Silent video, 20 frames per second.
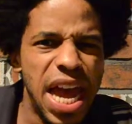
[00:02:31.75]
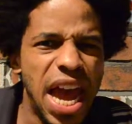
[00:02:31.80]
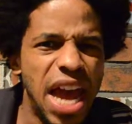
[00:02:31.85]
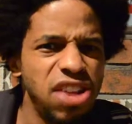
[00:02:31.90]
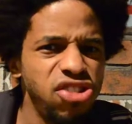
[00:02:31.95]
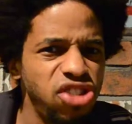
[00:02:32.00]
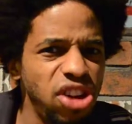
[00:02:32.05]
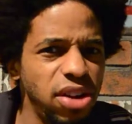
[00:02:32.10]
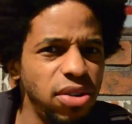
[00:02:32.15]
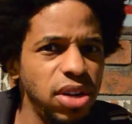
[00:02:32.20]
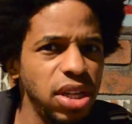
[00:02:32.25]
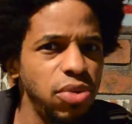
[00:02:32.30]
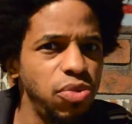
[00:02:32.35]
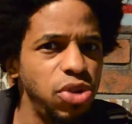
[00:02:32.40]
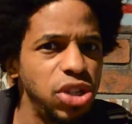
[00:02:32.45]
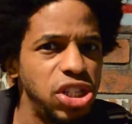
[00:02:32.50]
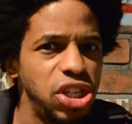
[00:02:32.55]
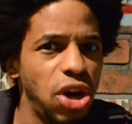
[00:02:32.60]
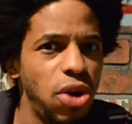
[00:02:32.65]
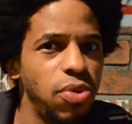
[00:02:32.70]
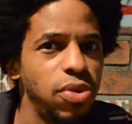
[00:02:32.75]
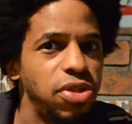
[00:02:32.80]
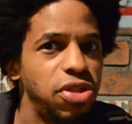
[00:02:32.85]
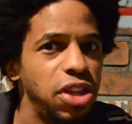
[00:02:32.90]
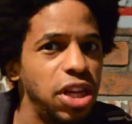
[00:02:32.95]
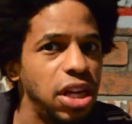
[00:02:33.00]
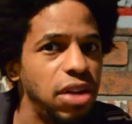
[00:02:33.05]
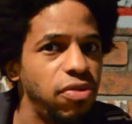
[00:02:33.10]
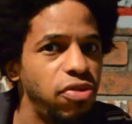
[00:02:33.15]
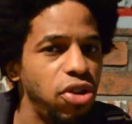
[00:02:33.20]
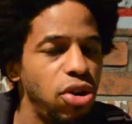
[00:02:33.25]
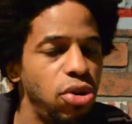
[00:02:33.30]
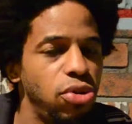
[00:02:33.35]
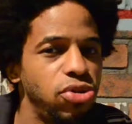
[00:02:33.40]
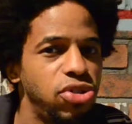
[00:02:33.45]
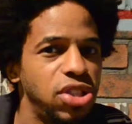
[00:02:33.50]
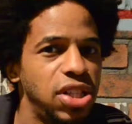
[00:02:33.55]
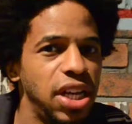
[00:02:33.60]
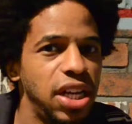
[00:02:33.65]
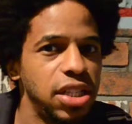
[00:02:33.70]
And generally, we don't think of
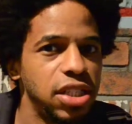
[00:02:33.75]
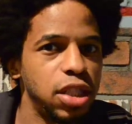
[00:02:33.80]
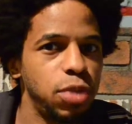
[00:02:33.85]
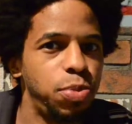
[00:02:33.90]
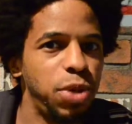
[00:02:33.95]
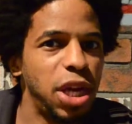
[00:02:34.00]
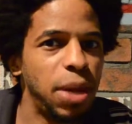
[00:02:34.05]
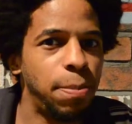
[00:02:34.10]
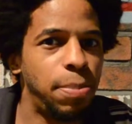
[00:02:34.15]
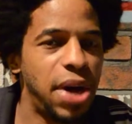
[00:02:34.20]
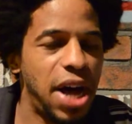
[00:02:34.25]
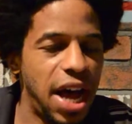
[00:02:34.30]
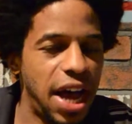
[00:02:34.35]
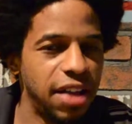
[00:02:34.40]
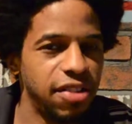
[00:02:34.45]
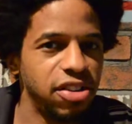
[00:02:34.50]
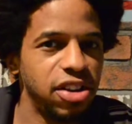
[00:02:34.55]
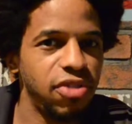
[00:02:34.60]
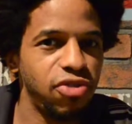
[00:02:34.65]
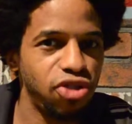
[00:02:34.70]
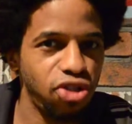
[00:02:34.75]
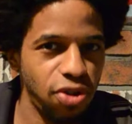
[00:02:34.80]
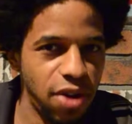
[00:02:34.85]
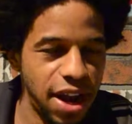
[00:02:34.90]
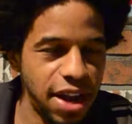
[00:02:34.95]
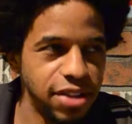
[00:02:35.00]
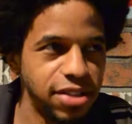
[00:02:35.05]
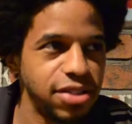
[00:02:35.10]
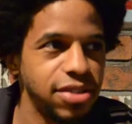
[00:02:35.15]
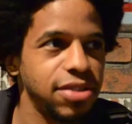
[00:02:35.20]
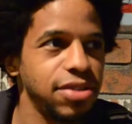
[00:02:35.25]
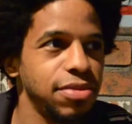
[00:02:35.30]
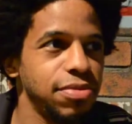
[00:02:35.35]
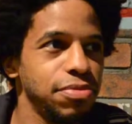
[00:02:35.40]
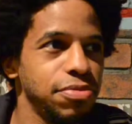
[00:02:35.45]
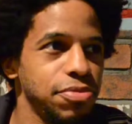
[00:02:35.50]
those things as being positive traits.